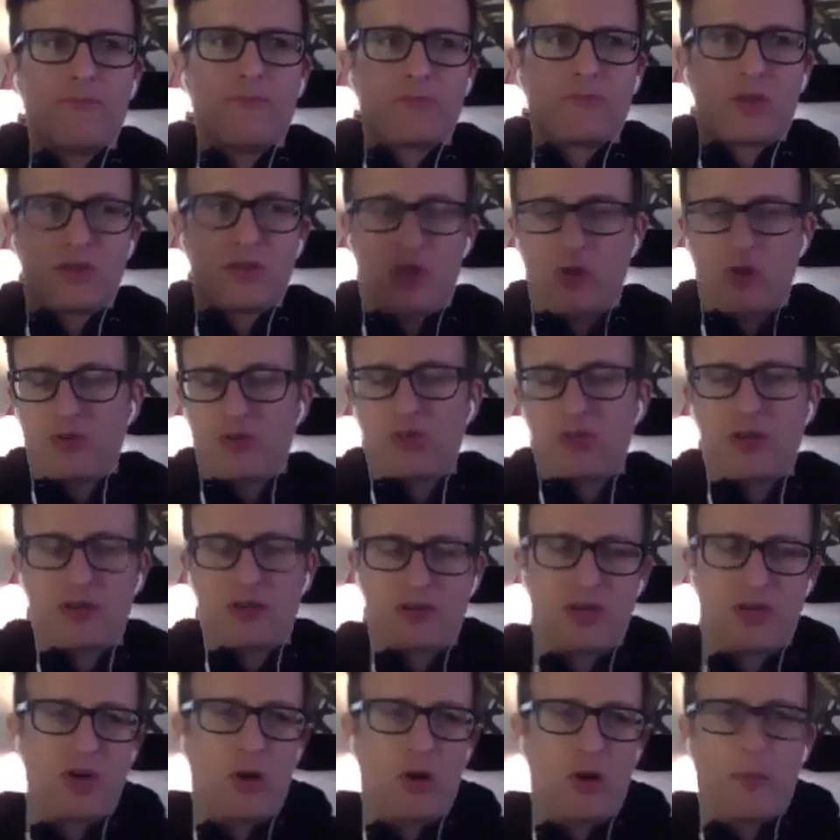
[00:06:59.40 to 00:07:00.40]

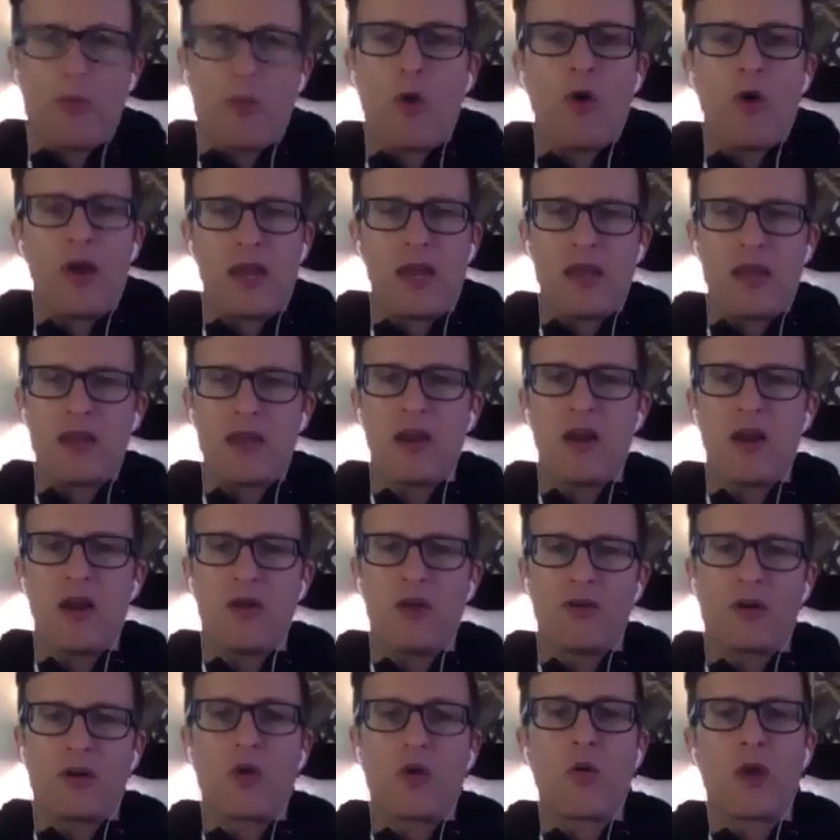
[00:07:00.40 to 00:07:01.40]
to your point,
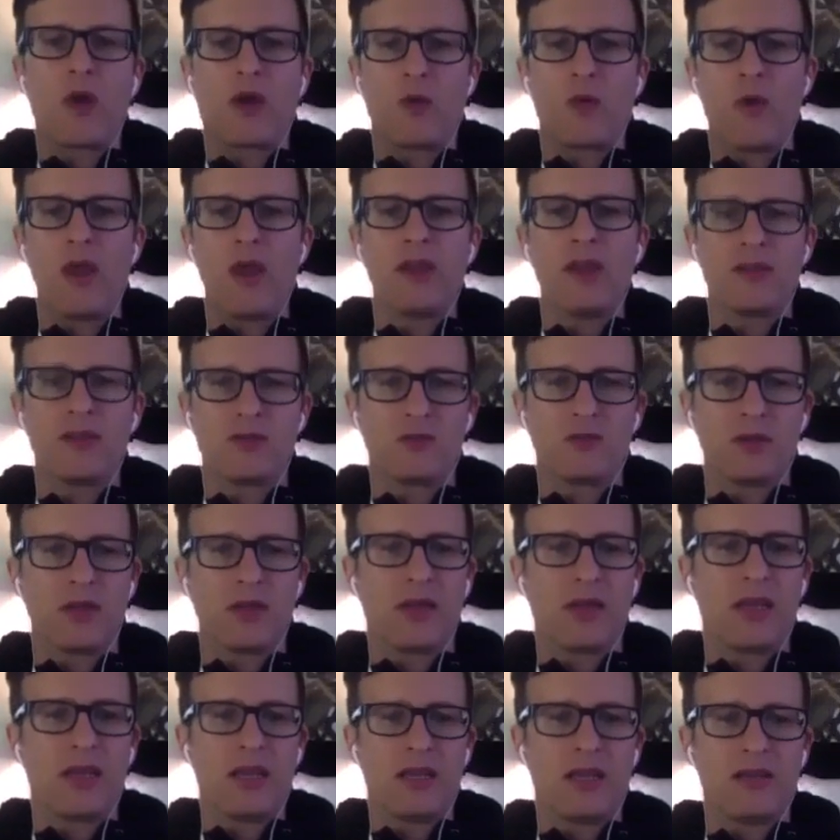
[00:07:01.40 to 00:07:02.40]
the quick wins
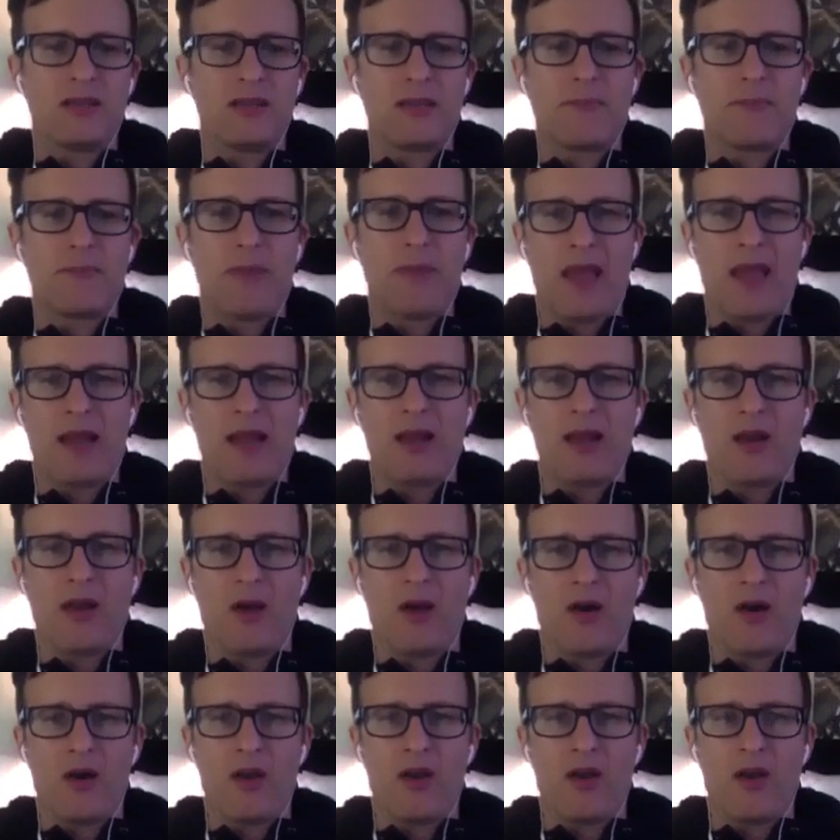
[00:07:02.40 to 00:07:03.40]
really depend
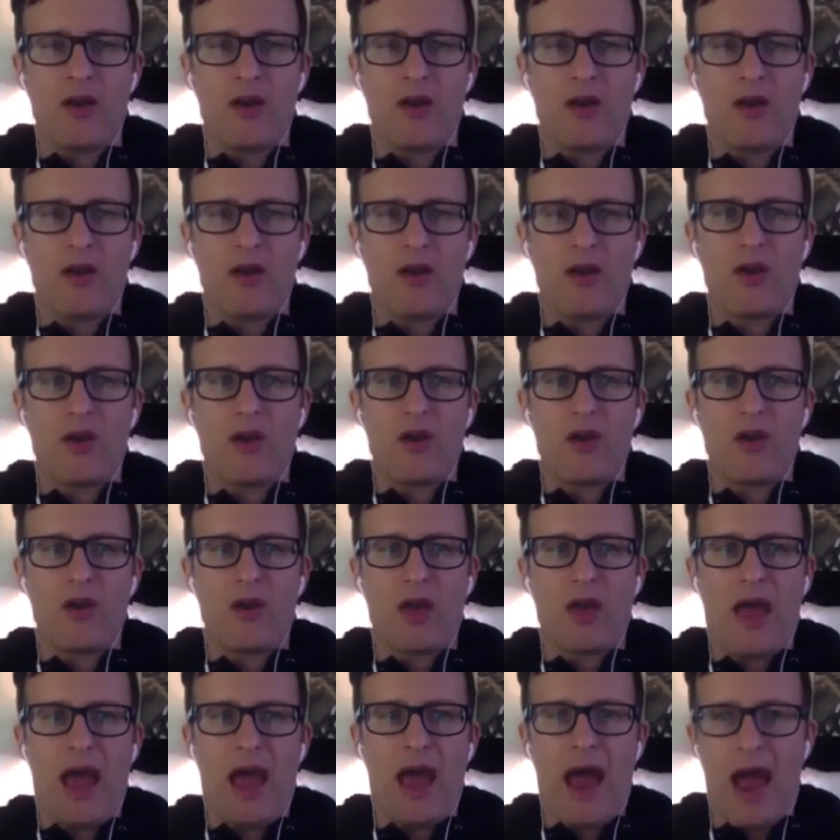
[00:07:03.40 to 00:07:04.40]
on
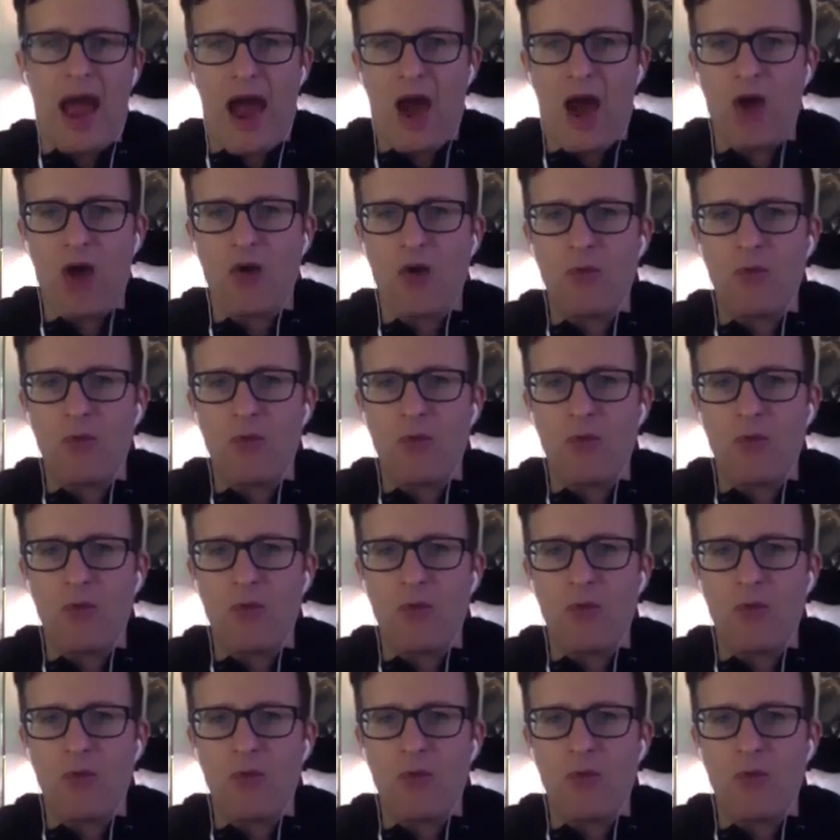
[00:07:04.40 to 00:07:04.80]
how